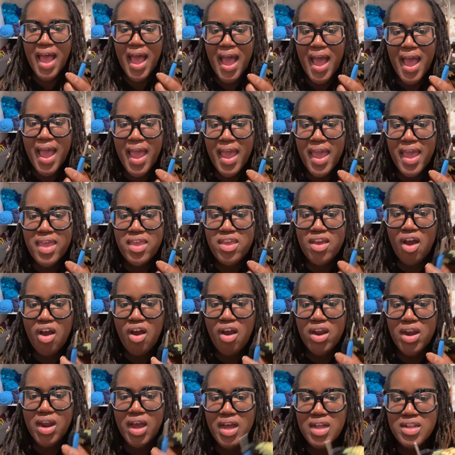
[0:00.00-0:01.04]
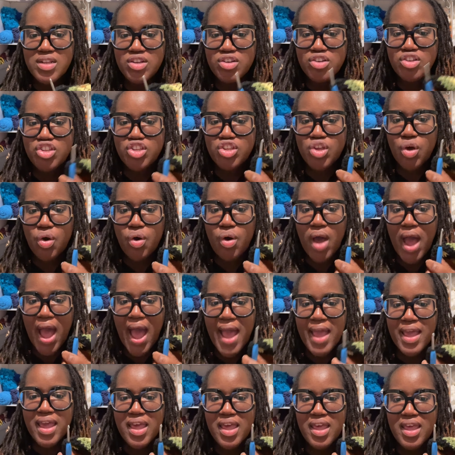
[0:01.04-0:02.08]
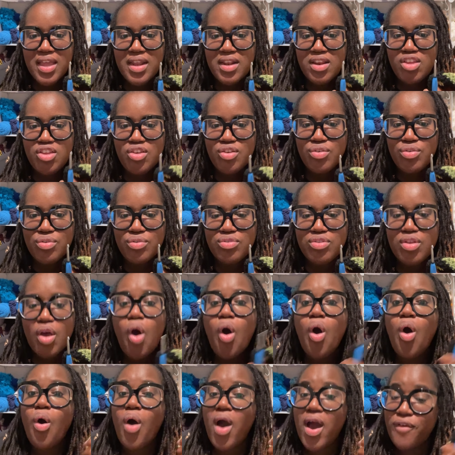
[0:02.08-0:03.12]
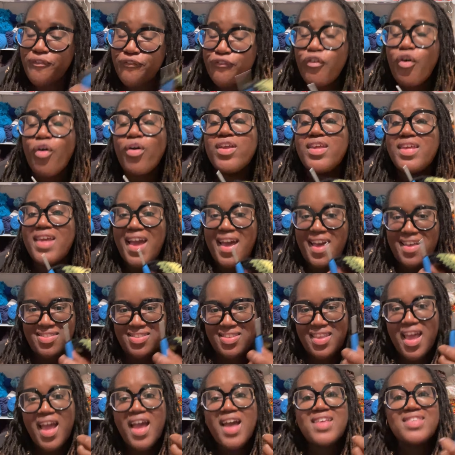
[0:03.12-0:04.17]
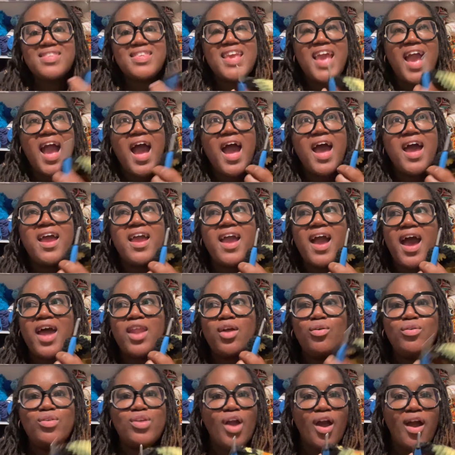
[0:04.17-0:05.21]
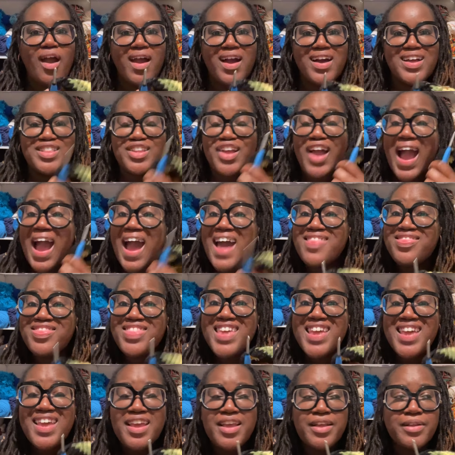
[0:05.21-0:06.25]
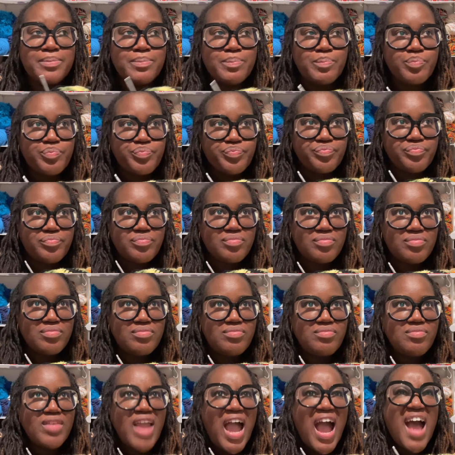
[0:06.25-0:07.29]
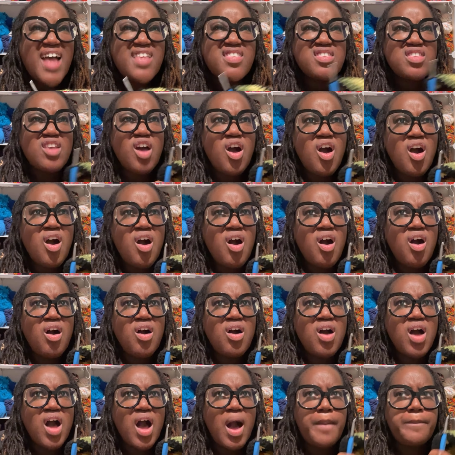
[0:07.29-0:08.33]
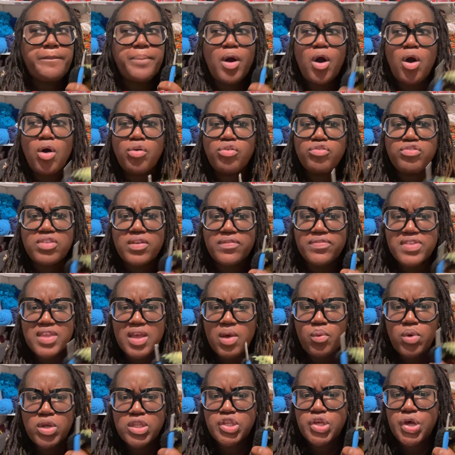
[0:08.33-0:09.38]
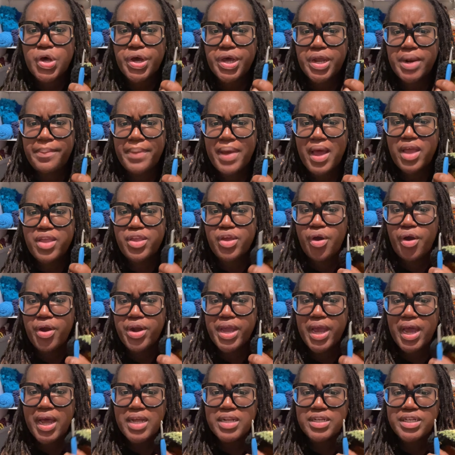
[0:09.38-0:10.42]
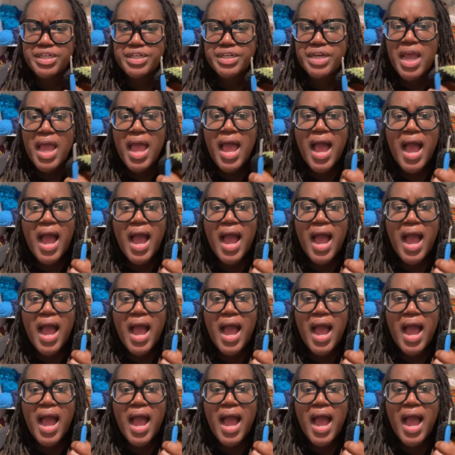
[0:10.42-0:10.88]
I yarn under, so I can use, oh, a 4. Yes. See, I don't yarn under. I think I saw a post of someone talking about yarning under.